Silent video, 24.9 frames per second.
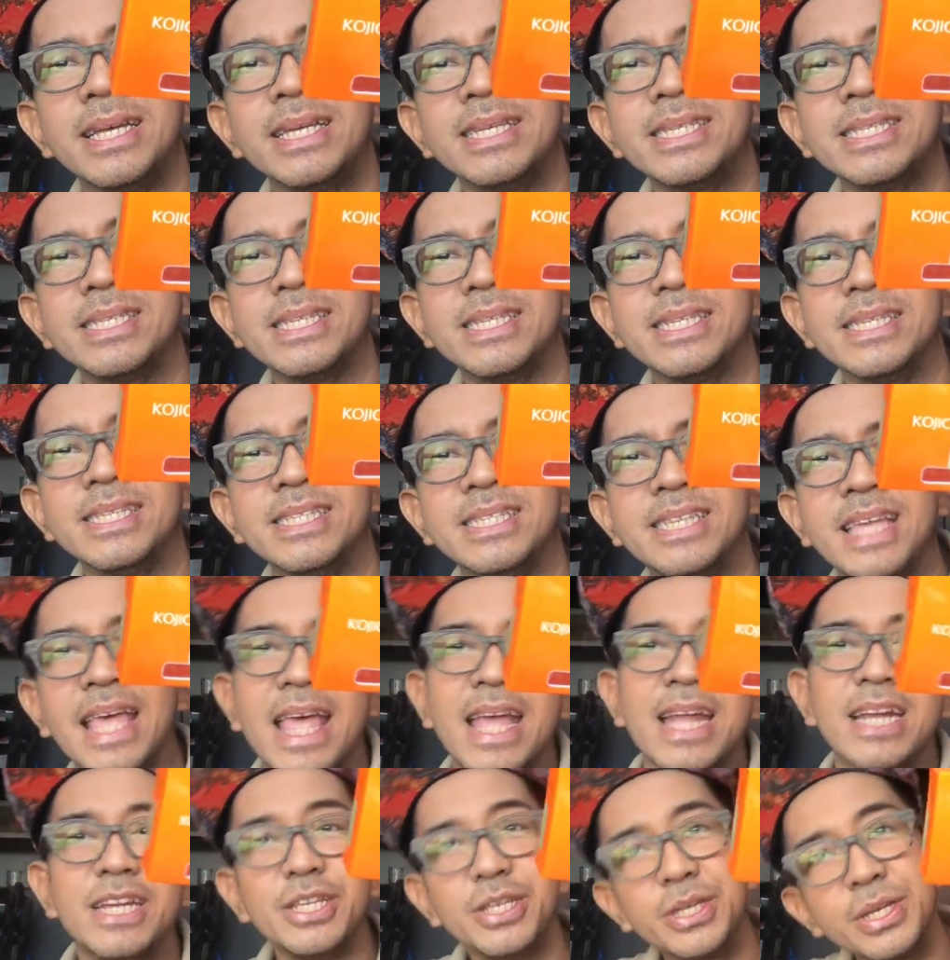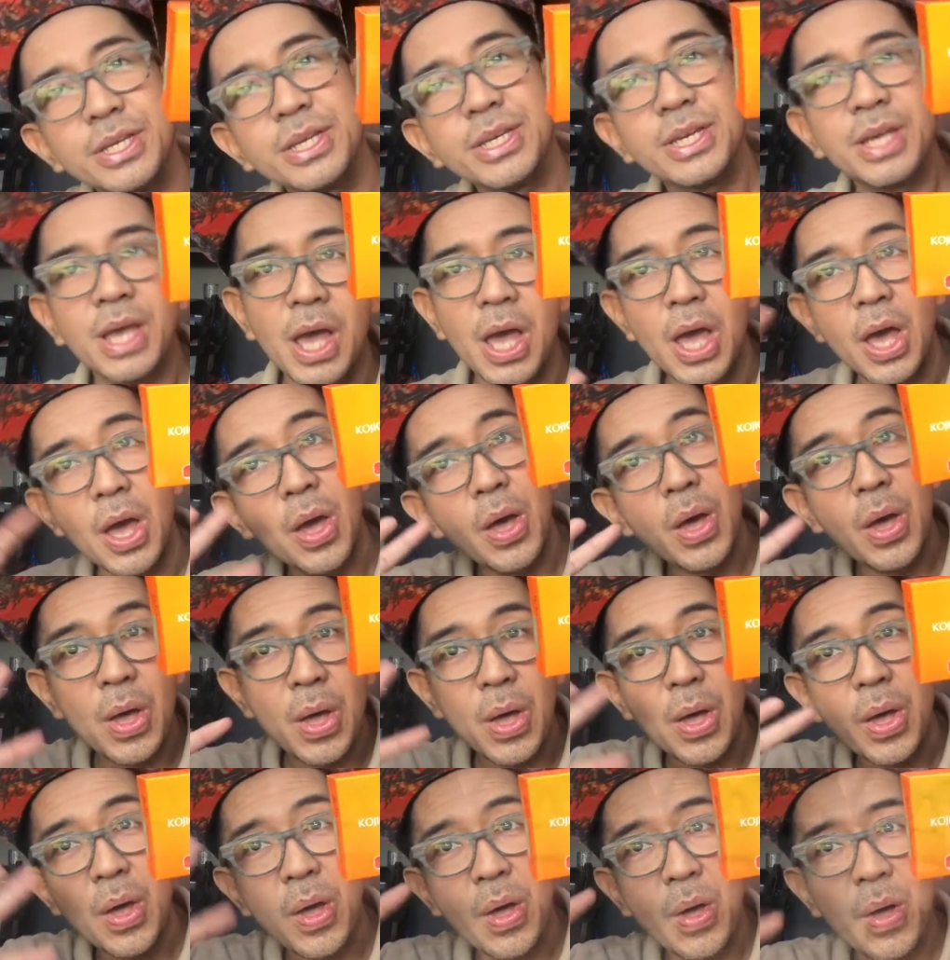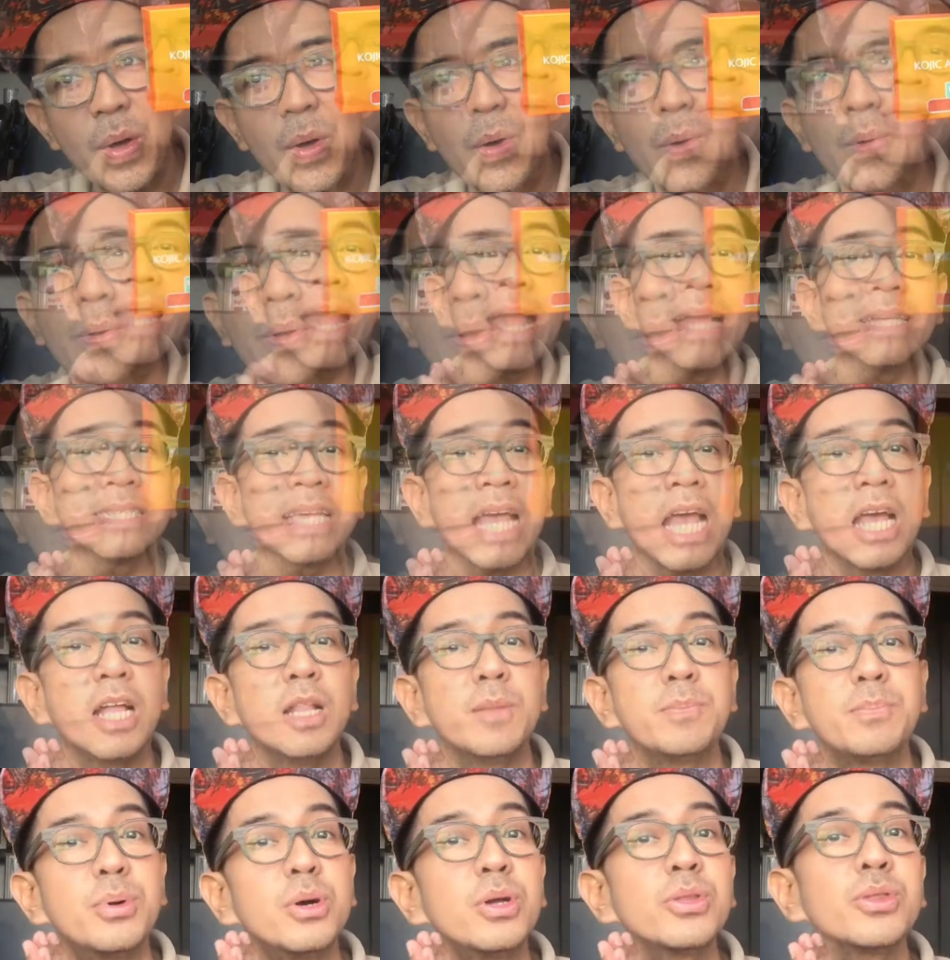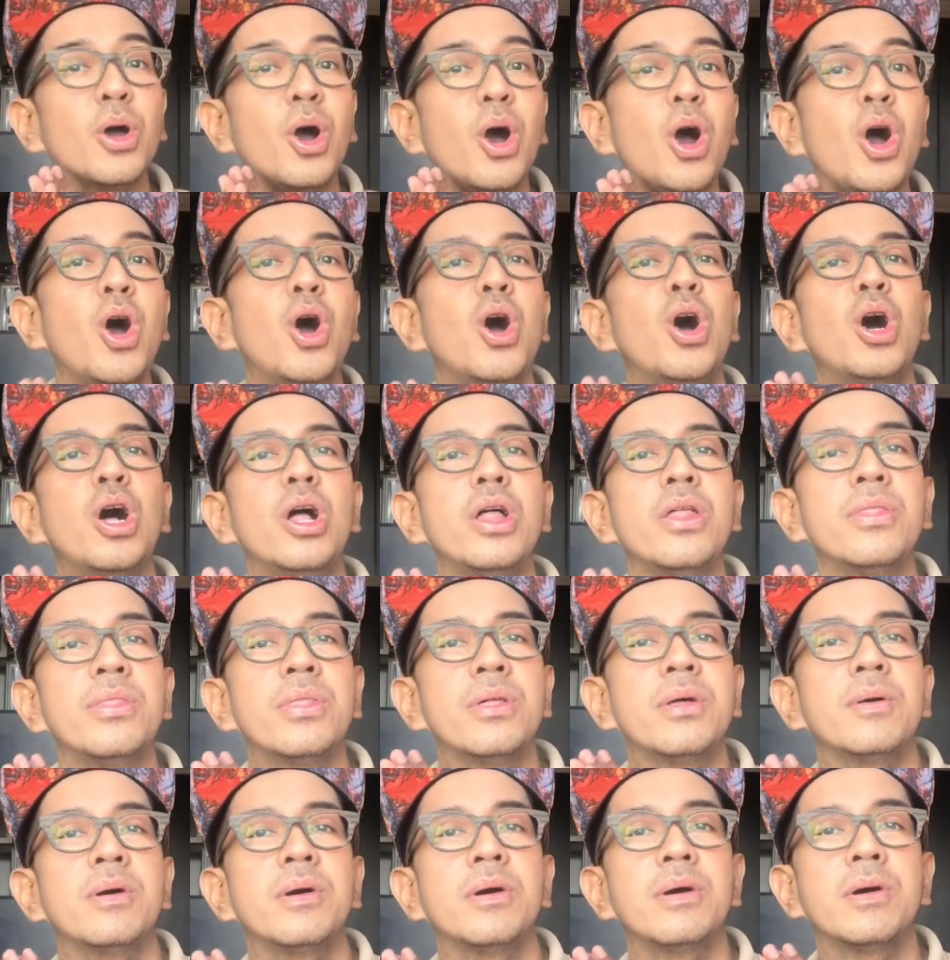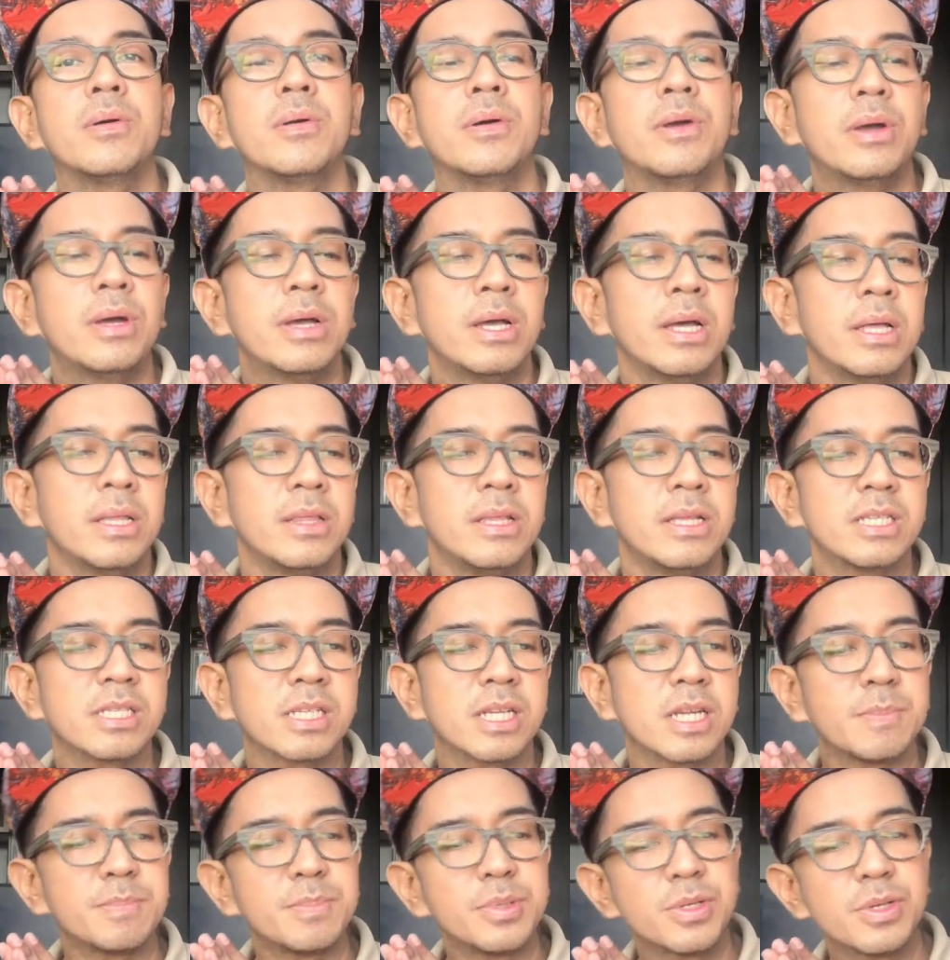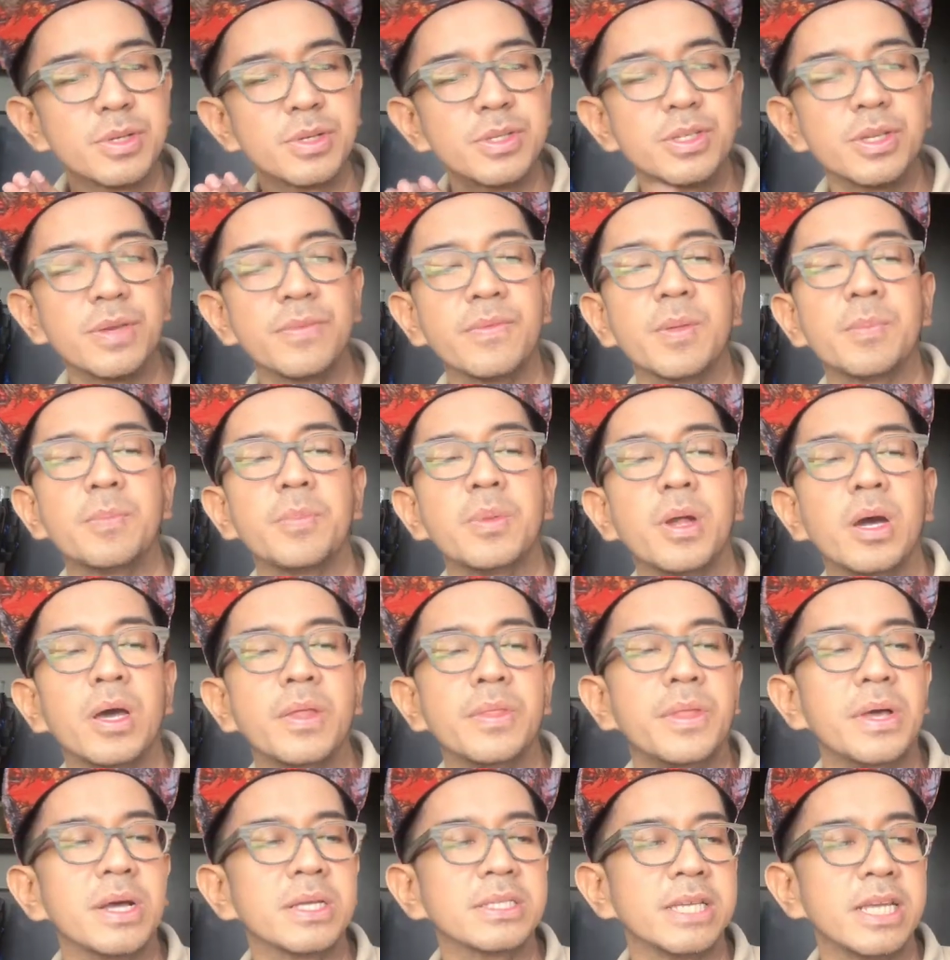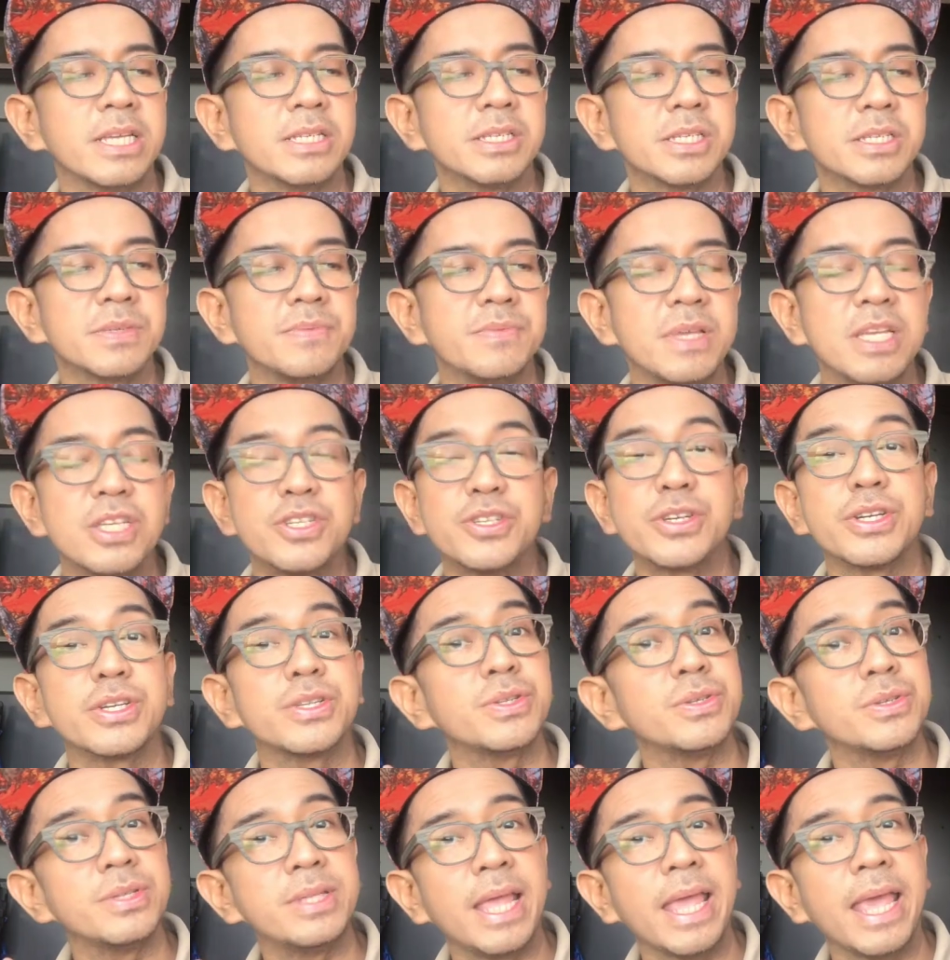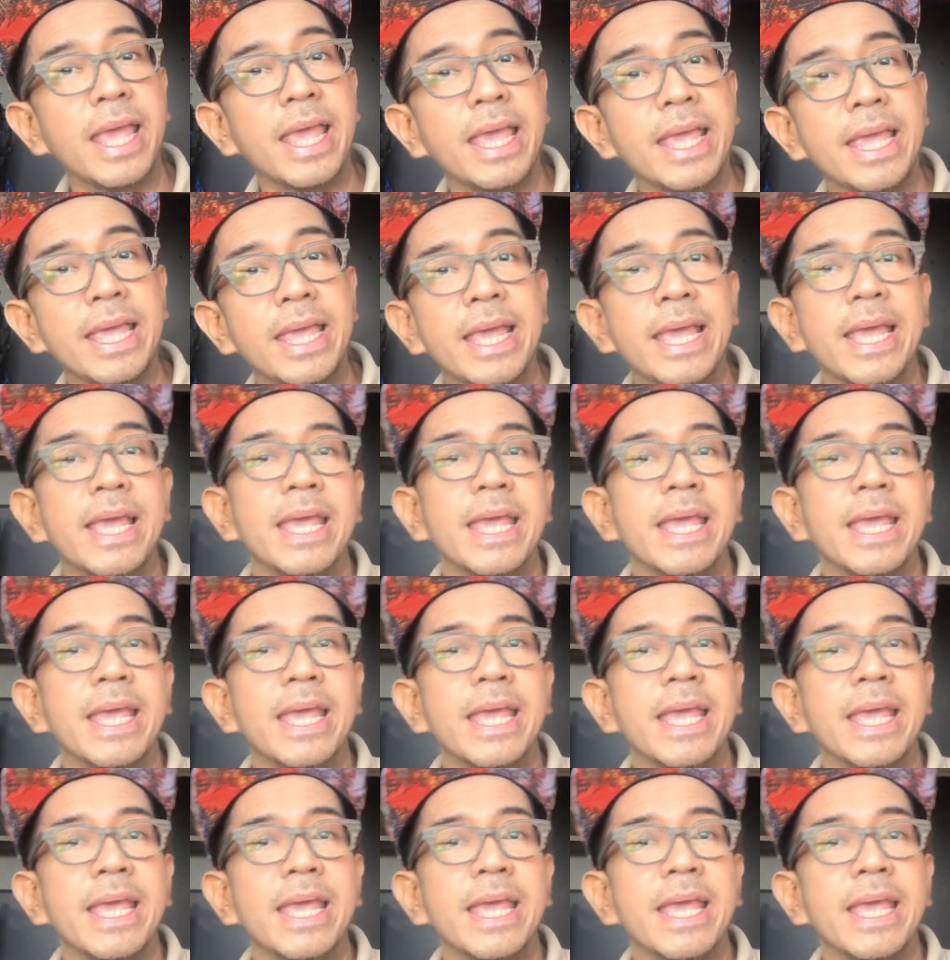So there you go. By the way, guys, I'll put all the descriptions of the products I just featured today